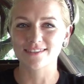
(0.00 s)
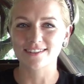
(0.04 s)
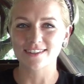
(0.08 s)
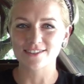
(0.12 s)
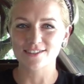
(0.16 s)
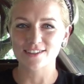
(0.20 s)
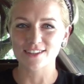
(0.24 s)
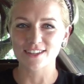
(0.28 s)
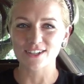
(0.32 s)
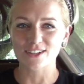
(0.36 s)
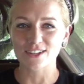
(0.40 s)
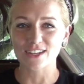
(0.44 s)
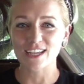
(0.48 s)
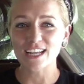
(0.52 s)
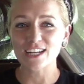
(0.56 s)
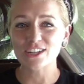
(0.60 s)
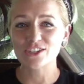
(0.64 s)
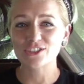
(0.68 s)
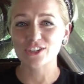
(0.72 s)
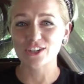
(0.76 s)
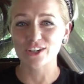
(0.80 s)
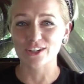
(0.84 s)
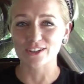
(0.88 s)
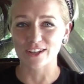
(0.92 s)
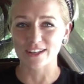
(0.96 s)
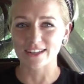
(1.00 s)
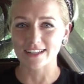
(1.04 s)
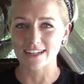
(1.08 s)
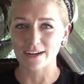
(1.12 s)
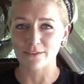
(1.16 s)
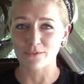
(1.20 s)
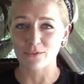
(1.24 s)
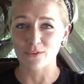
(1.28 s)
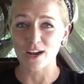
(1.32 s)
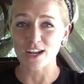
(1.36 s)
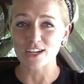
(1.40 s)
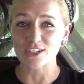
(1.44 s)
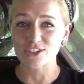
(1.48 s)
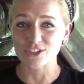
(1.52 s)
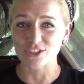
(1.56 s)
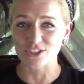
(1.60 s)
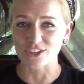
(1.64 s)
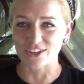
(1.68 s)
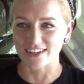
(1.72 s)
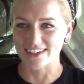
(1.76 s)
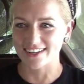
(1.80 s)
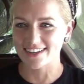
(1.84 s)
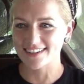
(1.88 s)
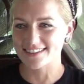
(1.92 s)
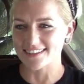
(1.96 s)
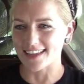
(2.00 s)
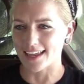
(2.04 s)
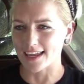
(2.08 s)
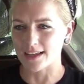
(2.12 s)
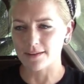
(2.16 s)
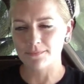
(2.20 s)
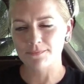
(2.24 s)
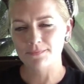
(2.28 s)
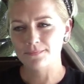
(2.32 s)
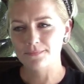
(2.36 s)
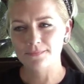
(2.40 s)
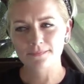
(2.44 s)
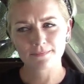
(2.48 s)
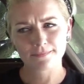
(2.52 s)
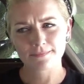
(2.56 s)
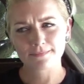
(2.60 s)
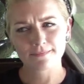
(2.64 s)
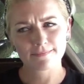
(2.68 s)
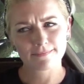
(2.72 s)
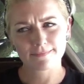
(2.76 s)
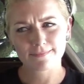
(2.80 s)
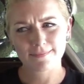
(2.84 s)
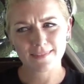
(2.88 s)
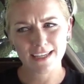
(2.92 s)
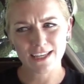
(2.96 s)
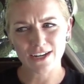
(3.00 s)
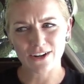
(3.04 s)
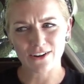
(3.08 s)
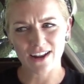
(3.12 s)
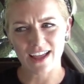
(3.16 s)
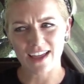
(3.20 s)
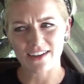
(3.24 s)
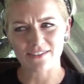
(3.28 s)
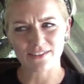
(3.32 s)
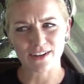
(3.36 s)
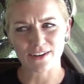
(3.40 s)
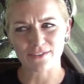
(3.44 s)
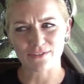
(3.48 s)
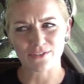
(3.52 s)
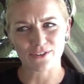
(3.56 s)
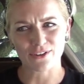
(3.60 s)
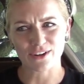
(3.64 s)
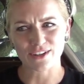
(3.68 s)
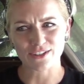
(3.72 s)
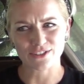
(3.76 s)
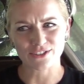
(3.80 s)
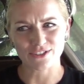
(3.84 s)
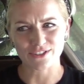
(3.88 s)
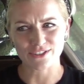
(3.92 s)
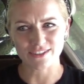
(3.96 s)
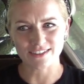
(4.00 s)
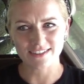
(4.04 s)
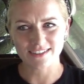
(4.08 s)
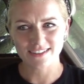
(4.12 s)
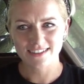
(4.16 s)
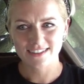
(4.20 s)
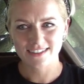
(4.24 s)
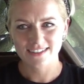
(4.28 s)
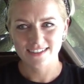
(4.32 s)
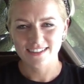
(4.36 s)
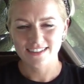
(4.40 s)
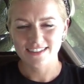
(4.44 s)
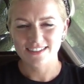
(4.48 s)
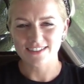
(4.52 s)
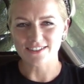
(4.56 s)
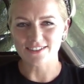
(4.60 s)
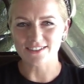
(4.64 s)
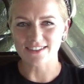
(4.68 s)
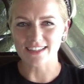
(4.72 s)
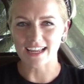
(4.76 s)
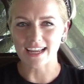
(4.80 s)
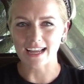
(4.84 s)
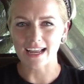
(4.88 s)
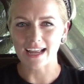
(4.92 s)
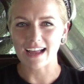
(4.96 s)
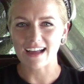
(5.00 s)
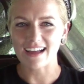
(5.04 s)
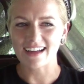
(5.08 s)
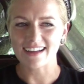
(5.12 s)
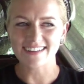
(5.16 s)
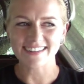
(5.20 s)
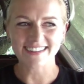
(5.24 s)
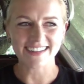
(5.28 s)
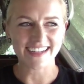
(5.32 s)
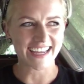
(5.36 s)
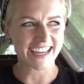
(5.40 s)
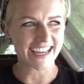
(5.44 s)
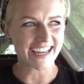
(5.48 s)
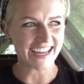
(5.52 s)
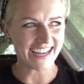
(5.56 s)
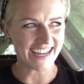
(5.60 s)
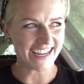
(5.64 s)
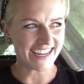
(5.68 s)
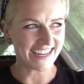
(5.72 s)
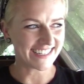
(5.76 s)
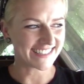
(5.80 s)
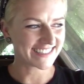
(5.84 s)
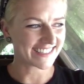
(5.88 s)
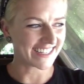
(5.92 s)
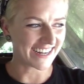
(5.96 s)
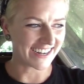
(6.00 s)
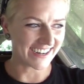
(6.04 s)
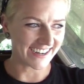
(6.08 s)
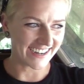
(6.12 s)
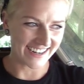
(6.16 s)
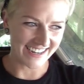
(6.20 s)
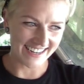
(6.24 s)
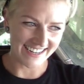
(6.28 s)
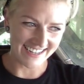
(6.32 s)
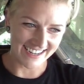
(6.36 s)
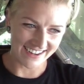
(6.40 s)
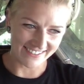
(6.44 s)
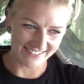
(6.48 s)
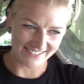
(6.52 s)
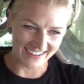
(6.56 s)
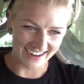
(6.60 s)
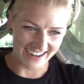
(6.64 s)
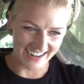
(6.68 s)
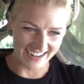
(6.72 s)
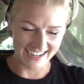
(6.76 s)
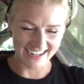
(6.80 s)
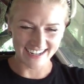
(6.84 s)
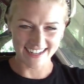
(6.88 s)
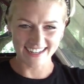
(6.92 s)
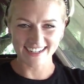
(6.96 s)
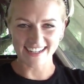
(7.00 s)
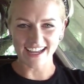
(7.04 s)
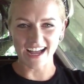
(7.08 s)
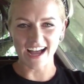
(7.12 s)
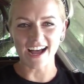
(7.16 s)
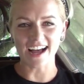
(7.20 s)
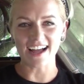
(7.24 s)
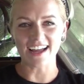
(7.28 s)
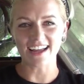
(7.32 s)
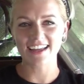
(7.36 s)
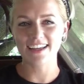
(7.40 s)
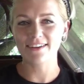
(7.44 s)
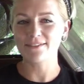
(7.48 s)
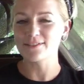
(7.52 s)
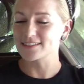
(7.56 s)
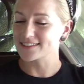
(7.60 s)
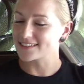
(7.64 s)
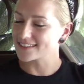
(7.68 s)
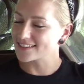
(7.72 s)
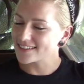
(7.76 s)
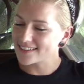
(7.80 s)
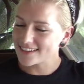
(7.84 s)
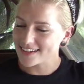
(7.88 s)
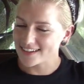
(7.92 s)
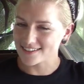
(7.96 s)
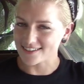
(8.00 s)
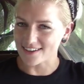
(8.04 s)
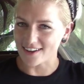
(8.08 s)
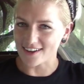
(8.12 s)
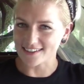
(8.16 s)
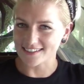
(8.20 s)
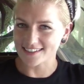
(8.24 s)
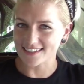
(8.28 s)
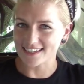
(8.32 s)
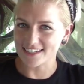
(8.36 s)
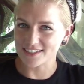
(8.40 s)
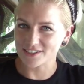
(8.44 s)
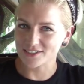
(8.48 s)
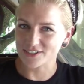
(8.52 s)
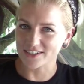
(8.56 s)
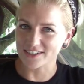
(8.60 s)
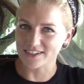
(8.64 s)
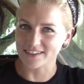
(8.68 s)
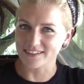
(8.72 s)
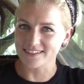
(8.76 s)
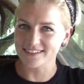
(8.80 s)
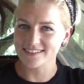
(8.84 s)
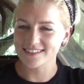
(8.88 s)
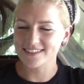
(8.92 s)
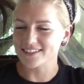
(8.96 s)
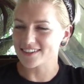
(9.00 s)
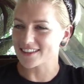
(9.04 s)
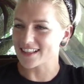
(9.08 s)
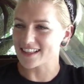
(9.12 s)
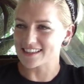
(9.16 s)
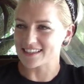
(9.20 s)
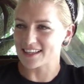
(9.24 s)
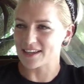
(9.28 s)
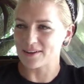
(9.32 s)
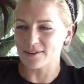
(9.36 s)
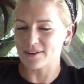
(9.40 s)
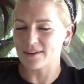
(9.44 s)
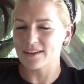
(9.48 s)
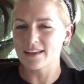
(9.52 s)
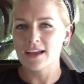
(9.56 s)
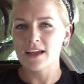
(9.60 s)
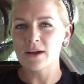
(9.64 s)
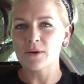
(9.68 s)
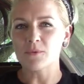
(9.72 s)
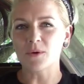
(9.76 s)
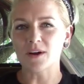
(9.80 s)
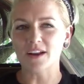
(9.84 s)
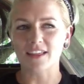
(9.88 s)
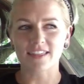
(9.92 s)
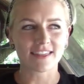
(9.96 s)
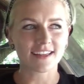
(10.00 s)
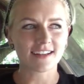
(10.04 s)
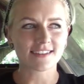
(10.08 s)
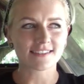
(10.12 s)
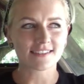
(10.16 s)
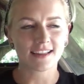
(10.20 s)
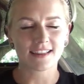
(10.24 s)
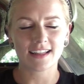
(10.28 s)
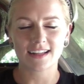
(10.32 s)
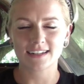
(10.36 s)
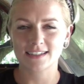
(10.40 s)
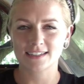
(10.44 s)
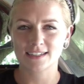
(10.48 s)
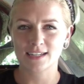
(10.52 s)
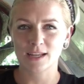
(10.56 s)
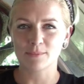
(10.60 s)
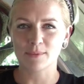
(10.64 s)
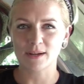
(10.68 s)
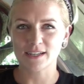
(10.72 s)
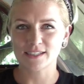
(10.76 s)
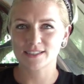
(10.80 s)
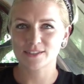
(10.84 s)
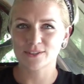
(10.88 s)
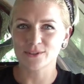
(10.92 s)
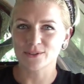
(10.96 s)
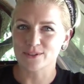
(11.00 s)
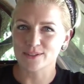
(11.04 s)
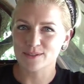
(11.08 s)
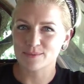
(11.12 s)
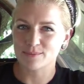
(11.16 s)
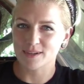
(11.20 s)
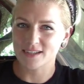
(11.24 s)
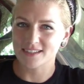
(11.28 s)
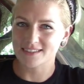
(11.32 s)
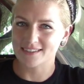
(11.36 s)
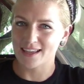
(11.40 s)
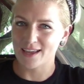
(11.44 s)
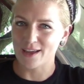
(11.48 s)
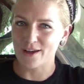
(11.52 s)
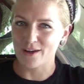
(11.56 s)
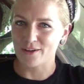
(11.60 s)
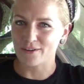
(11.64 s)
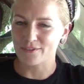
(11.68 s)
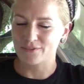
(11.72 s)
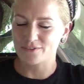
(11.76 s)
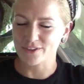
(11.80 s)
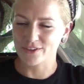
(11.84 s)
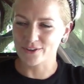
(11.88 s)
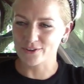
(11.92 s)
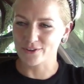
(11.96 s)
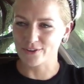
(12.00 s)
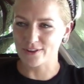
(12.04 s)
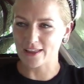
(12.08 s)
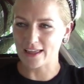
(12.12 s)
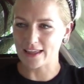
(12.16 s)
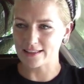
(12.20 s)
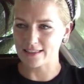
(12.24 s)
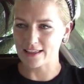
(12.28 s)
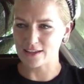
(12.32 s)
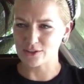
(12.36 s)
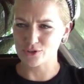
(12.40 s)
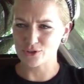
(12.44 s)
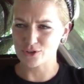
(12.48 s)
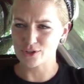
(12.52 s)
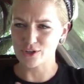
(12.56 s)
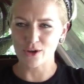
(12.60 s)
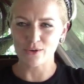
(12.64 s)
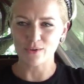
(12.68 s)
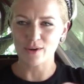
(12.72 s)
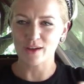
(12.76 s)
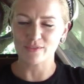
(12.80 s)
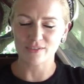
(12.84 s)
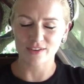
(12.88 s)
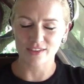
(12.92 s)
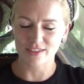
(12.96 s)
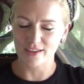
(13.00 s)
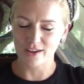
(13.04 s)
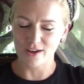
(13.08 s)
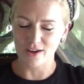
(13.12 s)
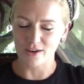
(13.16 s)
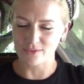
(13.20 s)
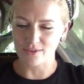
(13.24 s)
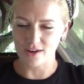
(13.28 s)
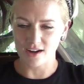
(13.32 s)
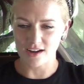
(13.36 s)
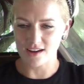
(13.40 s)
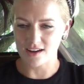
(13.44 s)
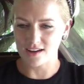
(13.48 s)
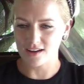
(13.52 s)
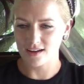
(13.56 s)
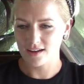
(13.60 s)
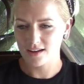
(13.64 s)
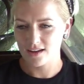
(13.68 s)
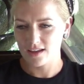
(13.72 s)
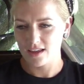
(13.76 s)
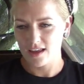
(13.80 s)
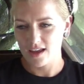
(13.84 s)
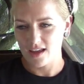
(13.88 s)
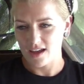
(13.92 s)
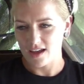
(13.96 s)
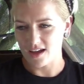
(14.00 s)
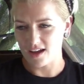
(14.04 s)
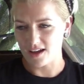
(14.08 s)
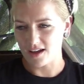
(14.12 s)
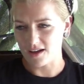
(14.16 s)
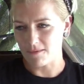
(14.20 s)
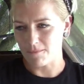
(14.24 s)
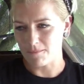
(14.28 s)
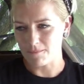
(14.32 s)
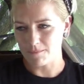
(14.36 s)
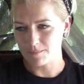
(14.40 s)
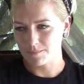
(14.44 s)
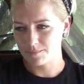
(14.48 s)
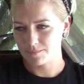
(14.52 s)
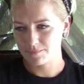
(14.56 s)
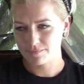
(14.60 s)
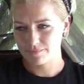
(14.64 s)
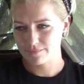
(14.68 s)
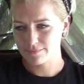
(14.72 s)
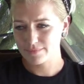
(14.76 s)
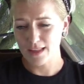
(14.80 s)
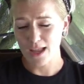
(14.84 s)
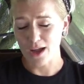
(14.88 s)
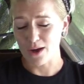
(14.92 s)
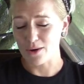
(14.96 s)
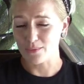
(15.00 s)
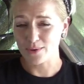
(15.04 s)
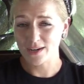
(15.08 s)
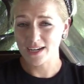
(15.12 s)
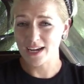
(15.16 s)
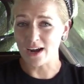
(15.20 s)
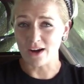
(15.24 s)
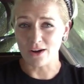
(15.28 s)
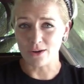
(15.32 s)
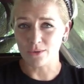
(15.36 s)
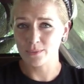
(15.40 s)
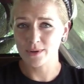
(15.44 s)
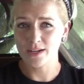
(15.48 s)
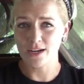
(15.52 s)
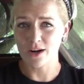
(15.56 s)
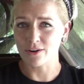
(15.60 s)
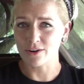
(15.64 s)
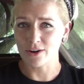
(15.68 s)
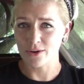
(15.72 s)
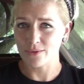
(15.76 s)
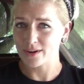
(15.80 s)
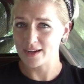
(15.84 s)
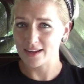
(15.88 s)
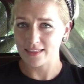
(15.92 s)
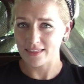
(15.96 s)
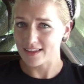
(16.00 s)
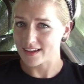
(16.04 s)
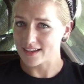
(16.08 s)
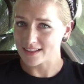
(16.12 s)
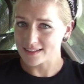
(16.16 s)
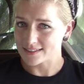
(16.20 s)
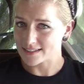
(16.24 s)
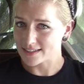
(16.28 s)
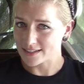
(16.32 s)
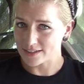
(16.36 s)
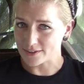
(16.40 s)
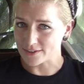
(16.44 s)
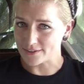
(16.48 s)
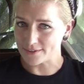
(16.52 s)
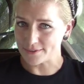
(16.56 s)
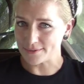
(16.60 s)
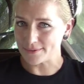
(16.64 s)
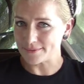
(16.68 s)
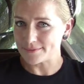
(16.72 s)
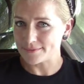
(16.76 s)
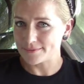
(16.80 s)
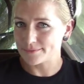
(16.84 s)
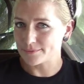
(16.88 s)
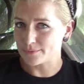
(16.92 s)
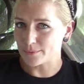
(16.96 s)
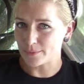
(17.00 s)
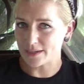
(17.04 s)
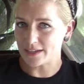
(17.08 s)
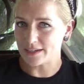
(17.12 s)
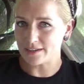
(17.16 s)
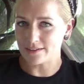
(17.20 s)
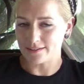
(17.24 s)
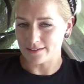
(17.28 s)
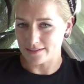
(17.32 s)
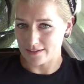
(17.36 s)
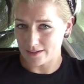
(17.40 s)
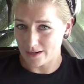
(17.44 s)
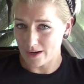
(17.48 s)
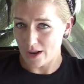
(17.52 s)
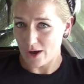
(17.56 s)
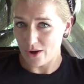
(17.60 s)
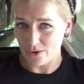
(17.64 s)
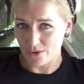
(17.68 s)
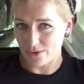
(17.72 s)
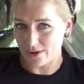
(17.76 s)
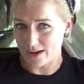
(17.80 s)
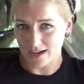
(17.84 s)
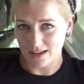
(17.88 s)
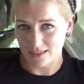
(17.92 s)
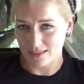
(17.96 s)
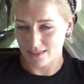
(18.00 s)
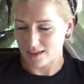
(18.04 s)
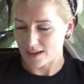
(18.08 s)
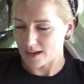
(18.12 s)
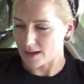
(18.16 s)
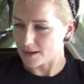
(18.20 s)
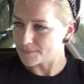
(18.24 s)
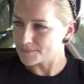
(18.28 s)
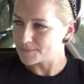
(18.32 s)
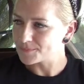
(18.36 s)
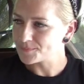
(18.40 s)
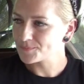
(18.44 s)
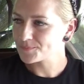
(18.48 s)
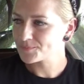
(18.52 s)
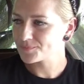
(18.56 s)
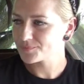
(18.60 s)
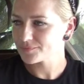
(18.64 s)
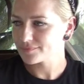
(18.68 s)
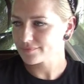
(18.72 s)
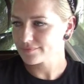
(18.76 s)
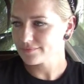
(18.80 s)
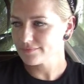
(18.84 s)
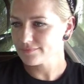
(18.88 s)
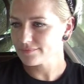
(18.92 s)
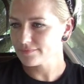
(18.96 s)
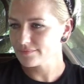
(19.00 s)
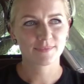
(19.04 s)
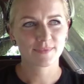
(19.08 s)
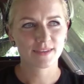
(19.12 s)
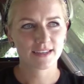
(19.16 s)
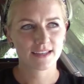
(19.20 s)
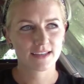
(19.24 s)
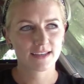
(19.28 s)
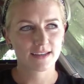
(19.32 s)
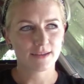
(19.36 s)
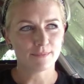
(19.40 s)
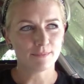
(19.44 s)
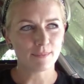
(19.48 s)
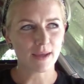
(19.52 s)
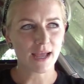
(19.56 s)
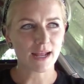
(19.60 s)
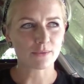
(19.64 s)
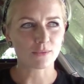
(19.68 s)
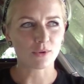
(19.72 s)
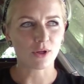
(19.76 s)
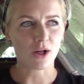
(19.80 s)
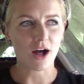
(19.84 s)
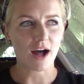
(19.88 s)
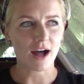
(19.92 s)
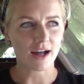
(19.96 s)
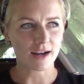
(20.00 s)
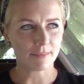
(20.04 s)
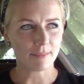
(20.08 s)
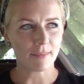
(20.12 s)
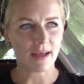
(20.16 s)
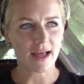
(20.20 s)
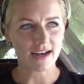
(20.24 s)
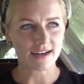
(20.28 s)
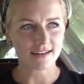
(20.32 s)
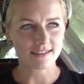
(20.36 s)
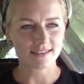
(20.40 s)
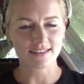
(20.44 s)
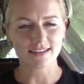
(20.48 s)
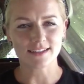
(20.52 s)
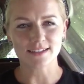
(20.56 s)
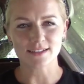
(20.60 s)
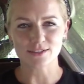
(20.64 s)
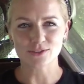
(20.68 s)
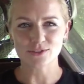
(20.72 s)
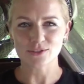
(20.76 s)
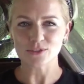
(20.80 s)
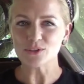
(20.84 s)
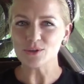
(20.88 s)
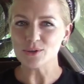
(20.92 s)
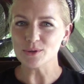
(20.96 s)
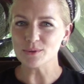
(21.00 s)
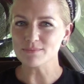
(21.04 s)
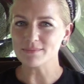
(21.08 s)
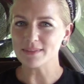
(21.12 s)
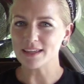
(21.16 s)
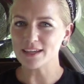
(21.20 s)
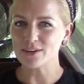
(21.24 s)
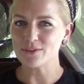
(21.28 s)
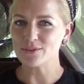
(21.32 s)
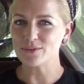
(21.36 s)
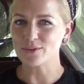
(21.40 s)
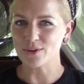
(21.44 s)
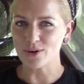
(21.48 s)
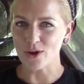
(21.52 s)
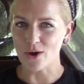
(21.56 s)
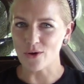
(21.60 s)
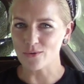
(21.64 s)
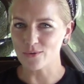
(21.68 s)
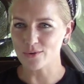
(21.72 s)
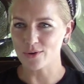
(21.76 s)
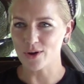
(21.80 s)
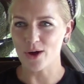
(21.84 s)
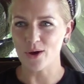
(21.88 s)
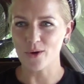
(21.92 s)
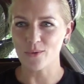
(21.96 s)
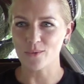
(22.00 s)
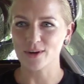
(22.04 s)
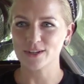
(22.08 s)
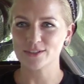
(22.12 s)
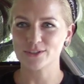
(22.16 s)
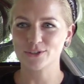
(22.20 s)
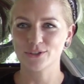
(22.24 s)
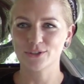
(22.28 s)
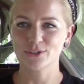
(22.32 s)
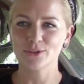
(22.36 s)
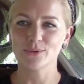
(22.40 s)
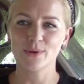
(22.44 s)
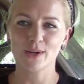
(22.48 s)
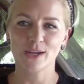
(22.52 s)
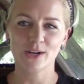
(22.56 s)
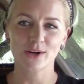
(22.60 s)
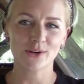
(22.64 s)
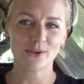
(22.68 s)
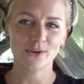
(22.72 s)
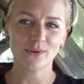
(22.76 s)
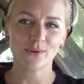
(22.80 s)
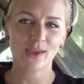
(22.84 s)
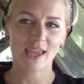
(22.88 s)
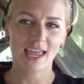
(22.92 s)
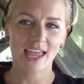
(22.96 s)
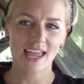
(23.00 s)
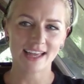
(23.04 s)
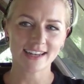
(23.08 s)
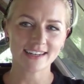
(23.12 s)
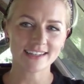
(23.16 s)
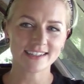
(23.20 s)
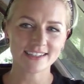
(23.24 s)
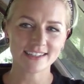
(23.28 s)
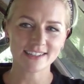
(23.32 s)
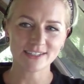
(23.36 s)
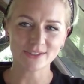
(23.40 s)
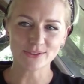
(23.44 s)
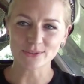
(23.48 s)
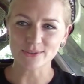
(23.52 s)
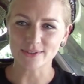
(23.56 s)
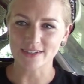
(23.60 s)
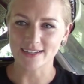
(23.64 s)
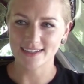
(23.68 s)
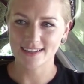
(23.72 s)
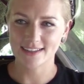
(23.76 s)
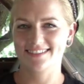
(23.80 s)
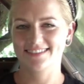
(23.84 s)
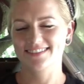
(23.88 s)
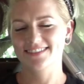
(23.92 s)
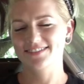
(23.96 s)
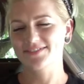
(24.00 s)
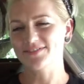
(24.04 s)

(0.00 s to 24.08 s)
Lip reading: There's a little heat shield on the differential. He's like, you don't have a differential. So I was like, okay, sorry, never mind. It was the exhaust heat shield. So that's like one of the things I like to tell my students because they all feel like they should know everything already. No, we don't. We don't know anything until we know anything. Men will automatically assume that you don't know what you're doing or you can't do it.